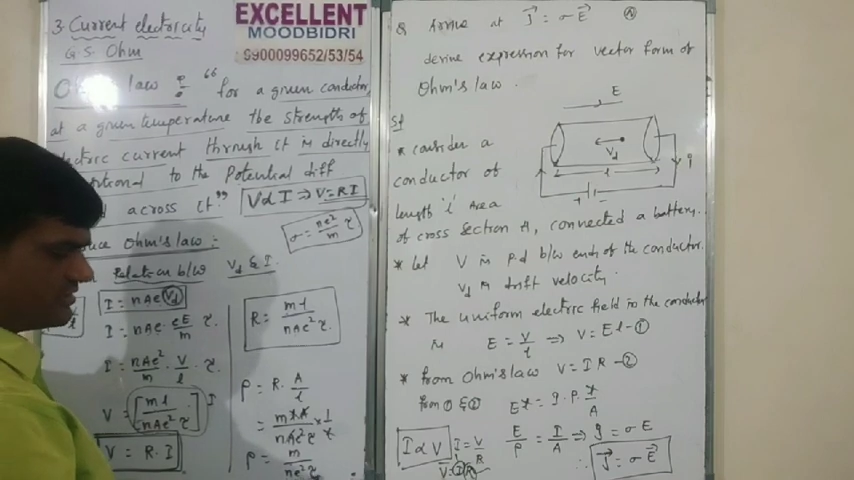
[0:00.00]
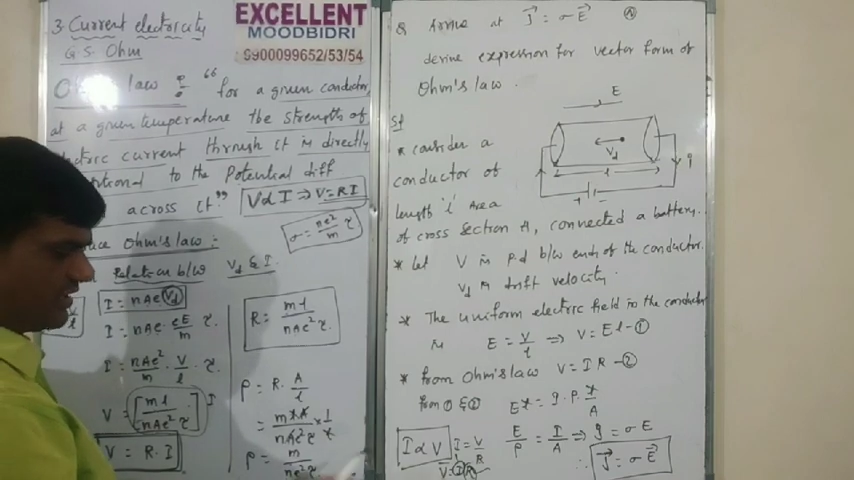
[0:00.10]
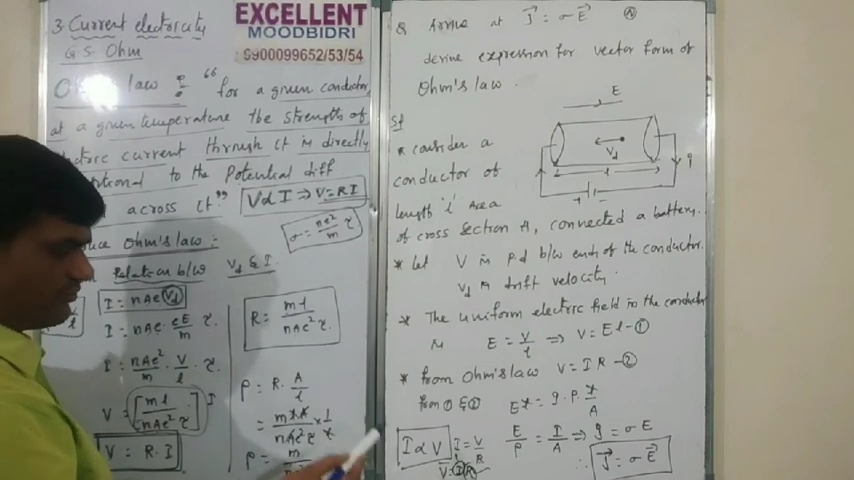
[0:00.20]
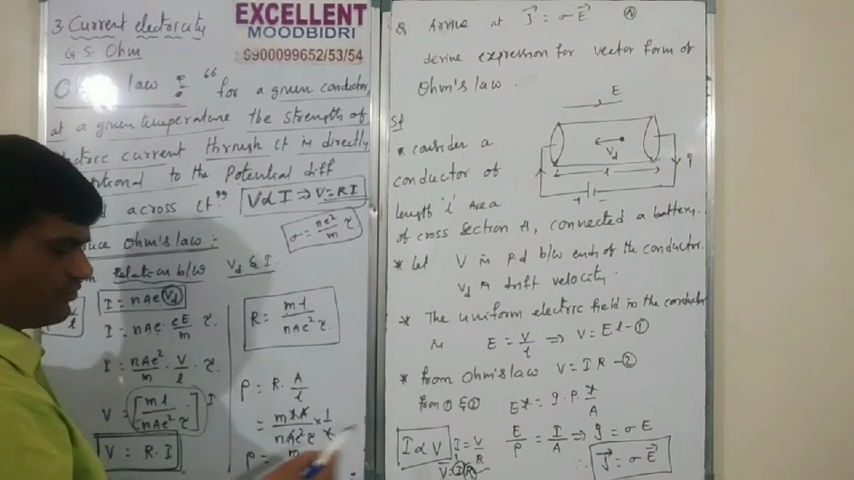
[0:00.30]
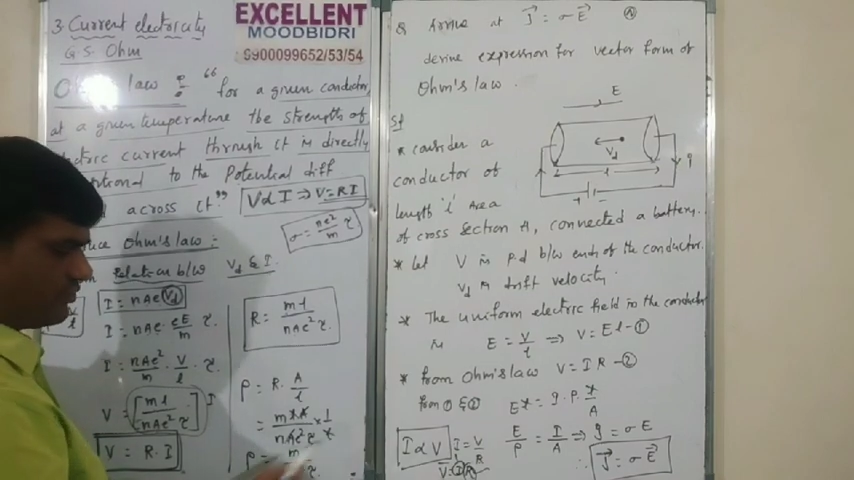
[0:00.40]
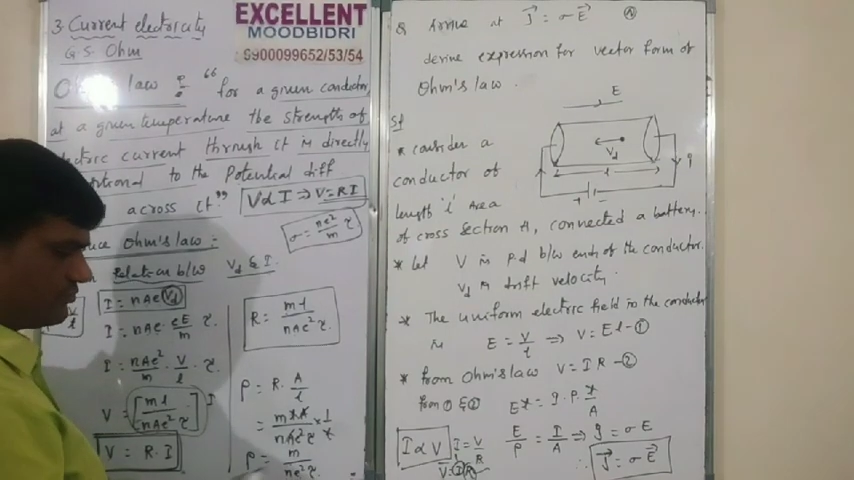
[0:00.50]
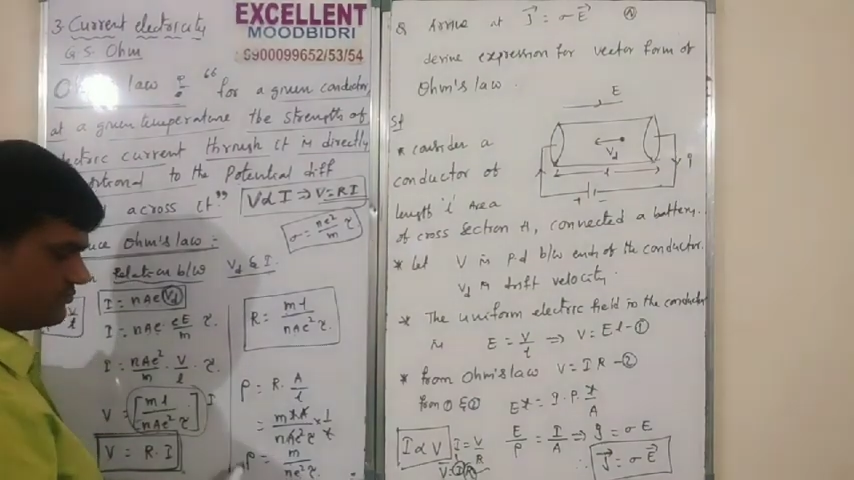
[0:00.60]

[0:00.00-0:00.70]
tau.